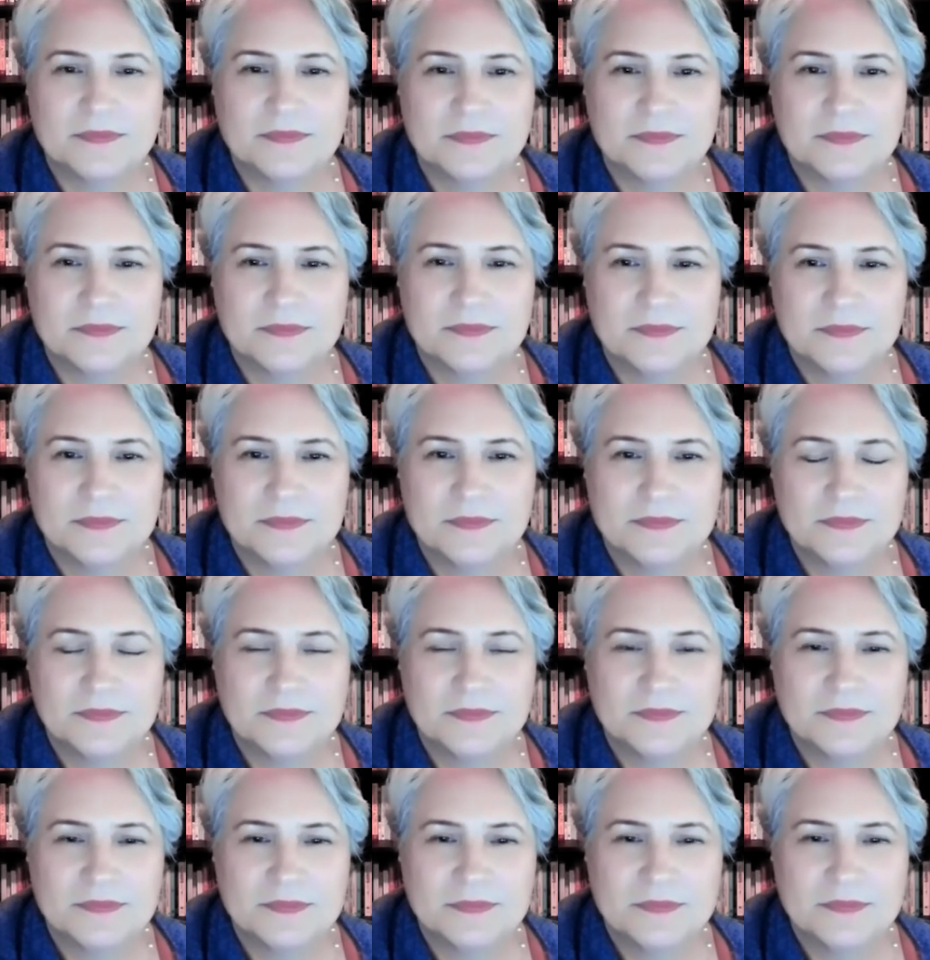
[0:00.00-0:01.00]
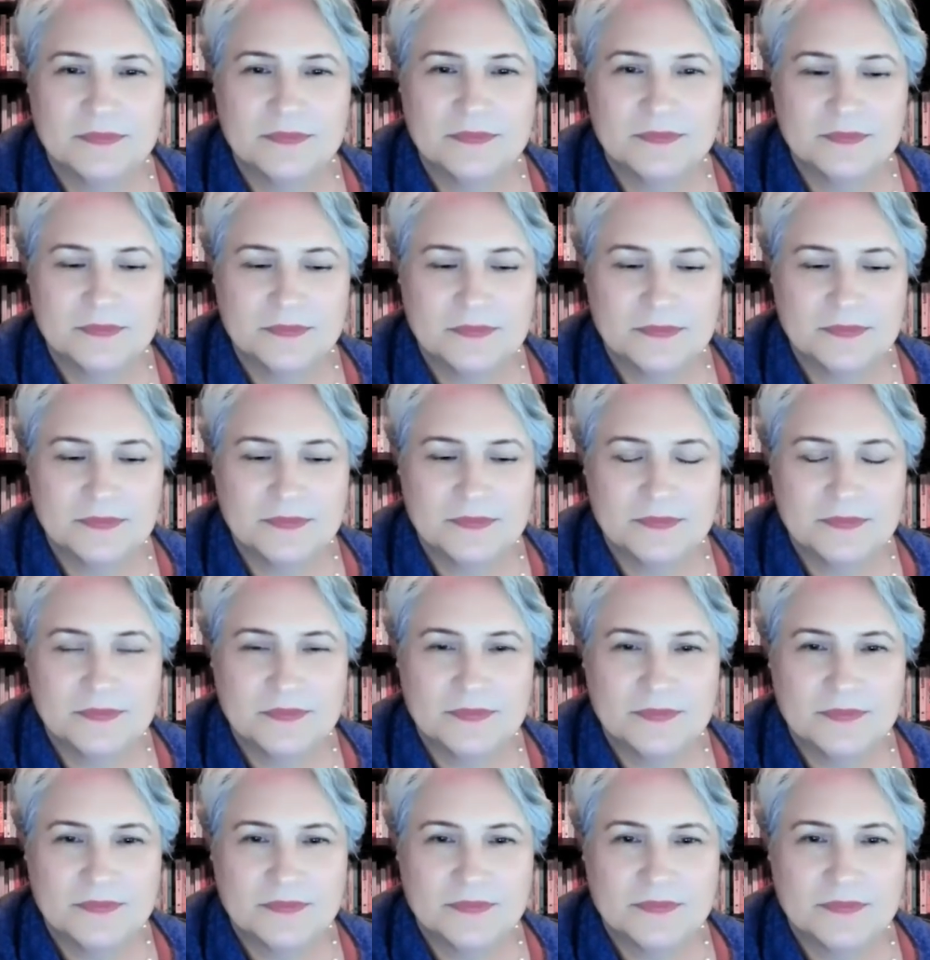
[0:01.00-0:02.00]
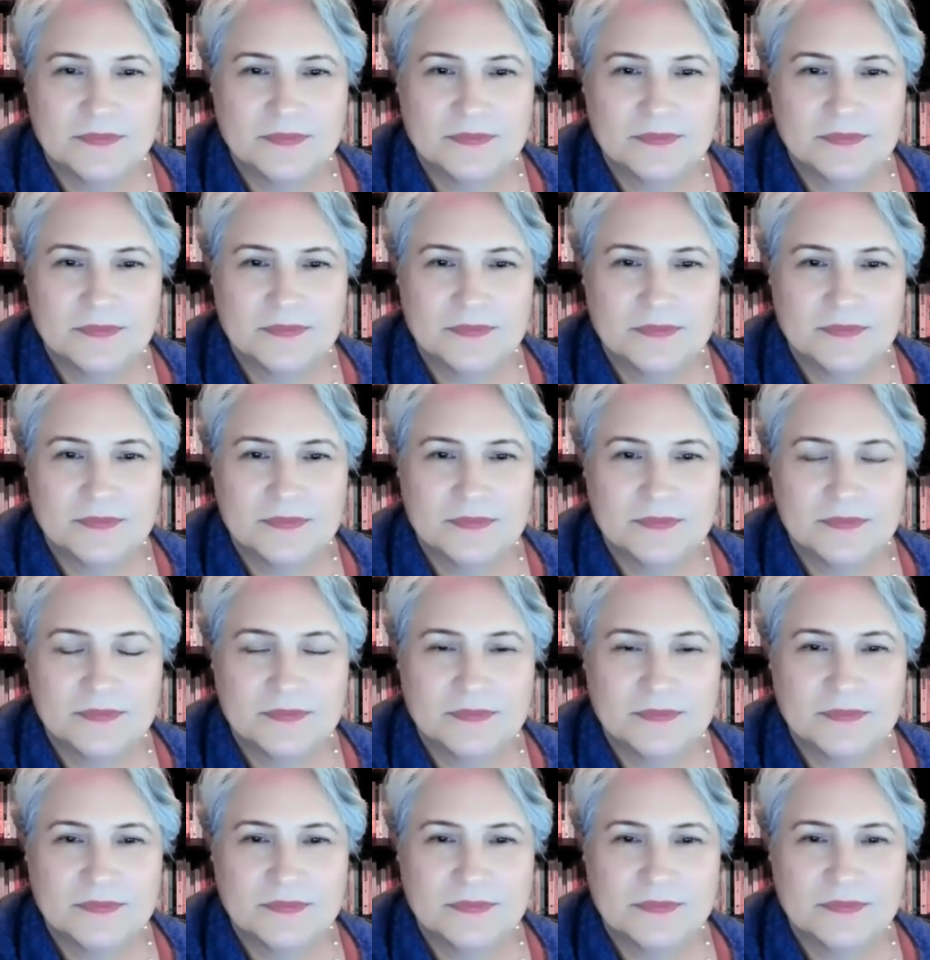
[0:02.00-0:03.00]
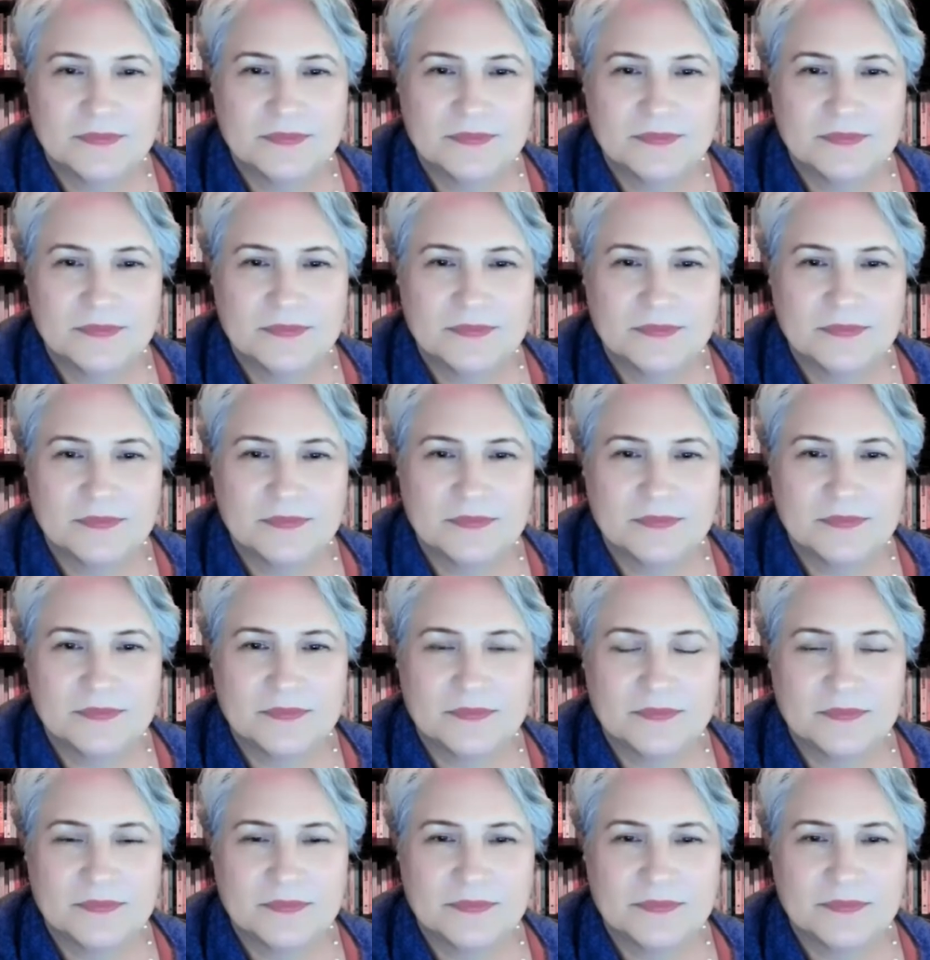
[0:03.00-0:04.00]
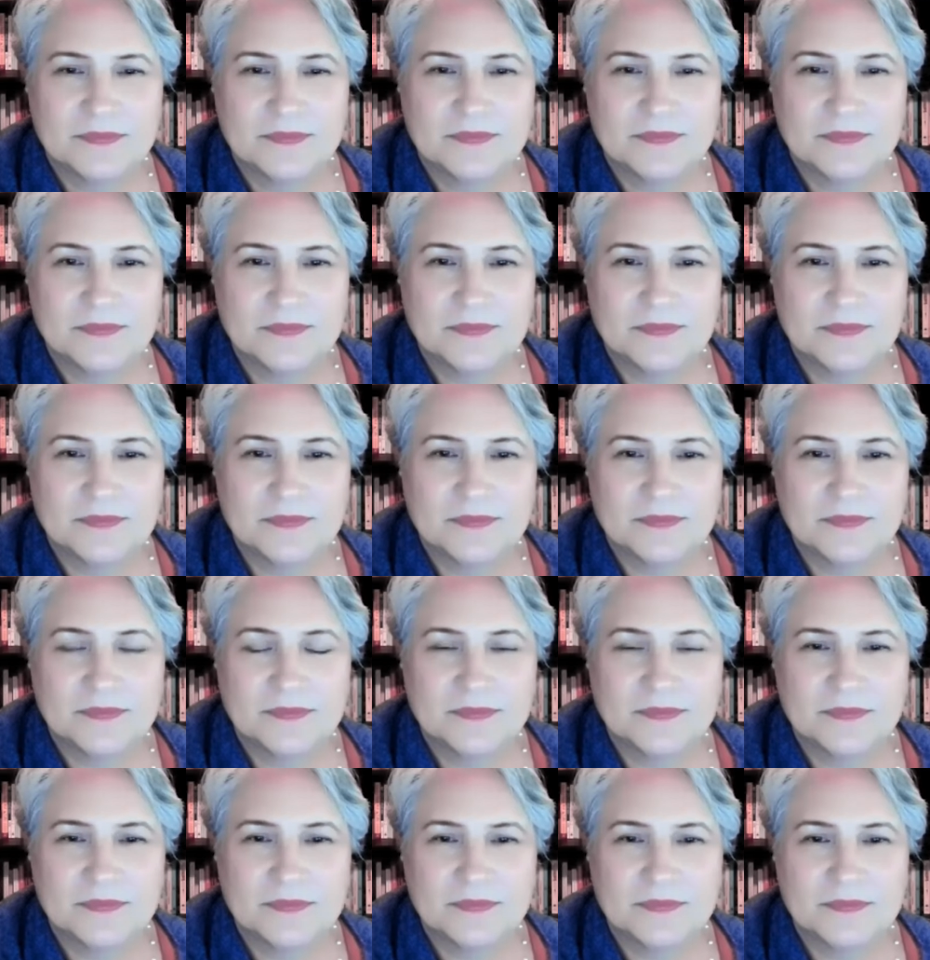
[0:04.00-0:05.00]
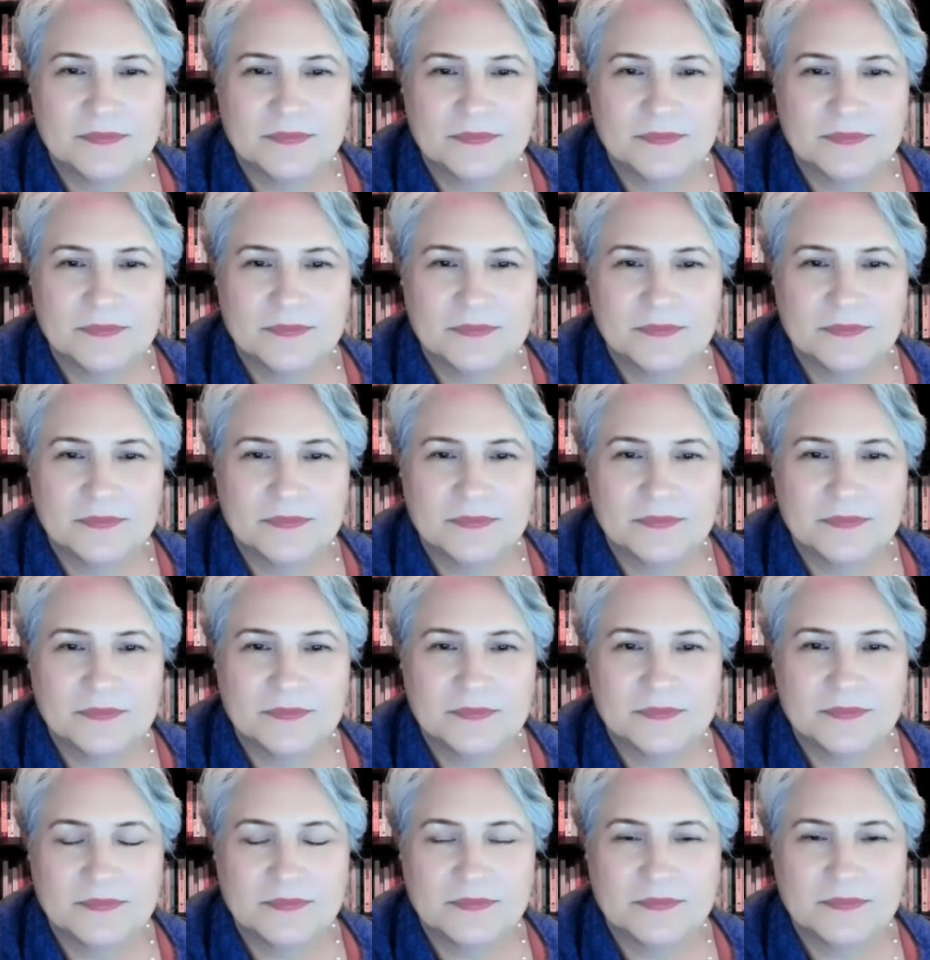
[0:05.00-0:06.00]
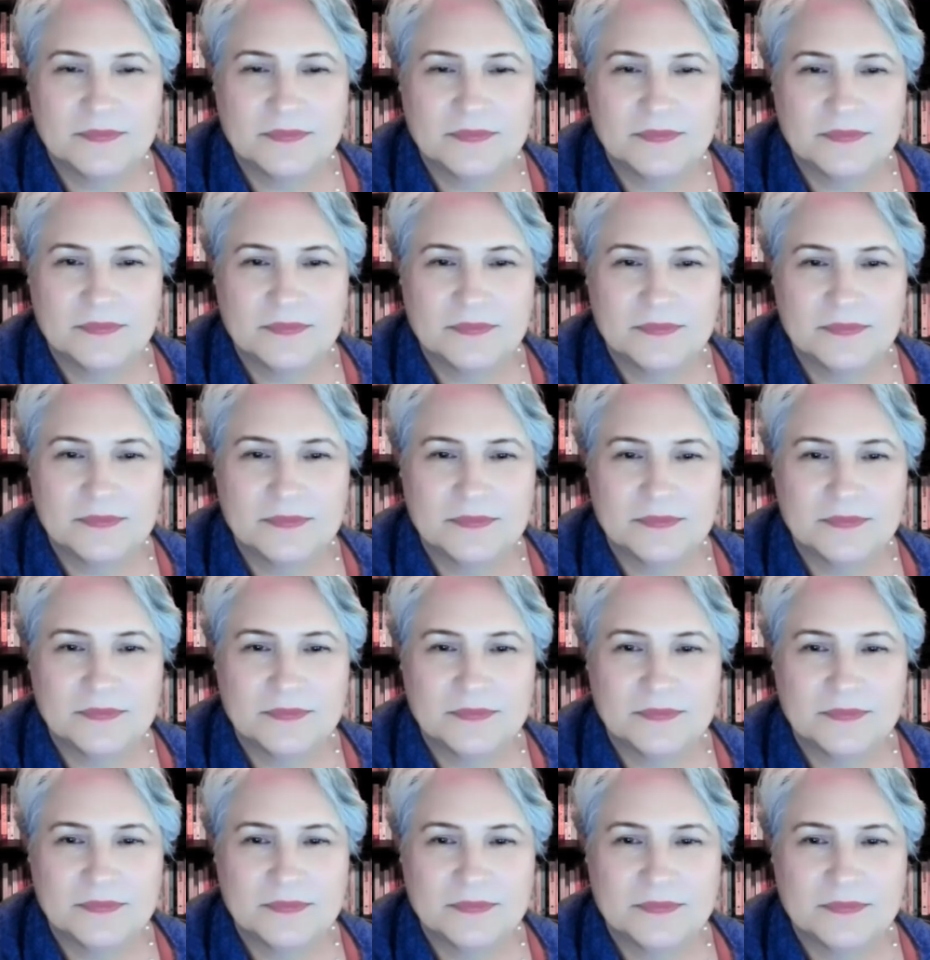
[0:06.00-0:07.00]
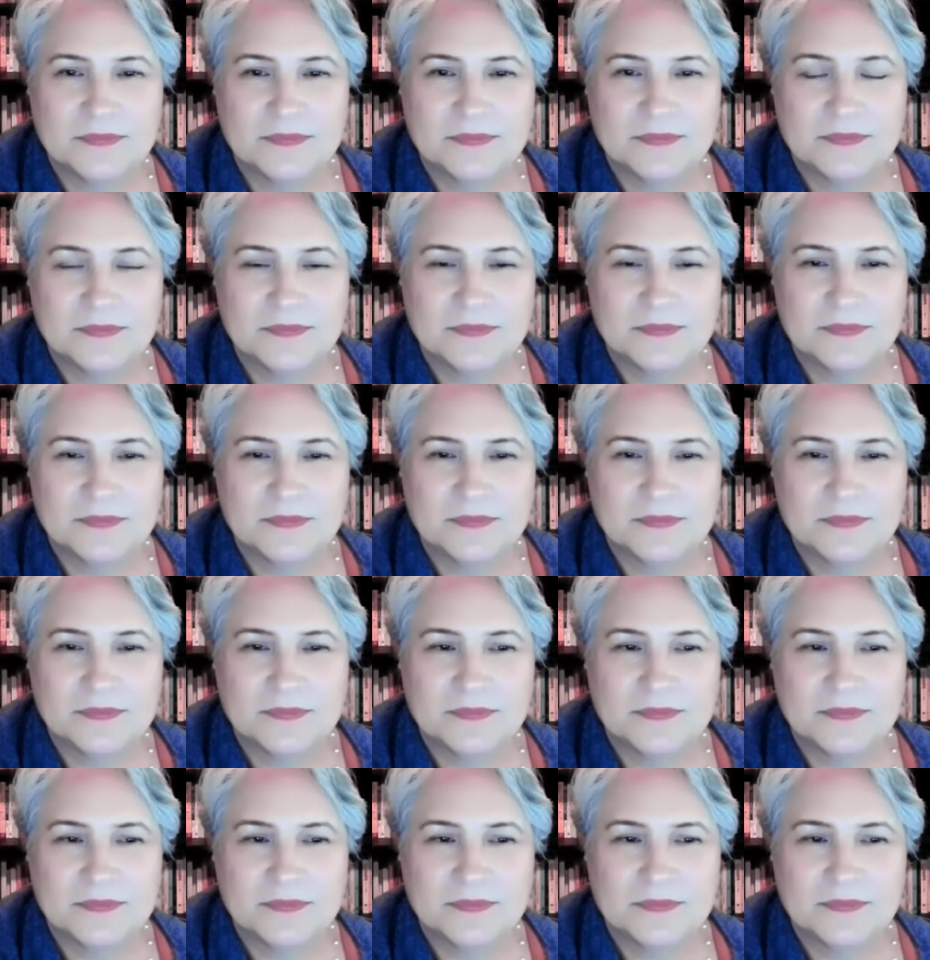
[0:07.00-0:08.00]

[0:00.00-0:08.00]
No words are spoken by the person on screen.